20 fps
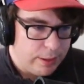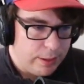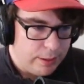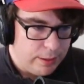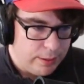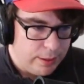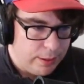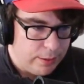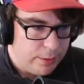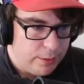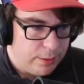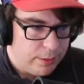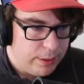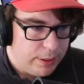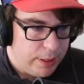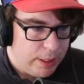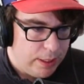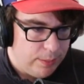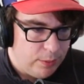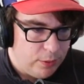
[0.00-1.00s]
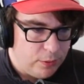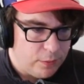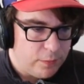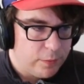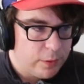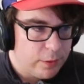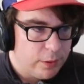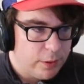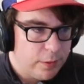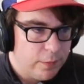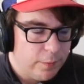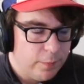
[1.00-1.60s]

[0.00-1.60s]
intentionally game over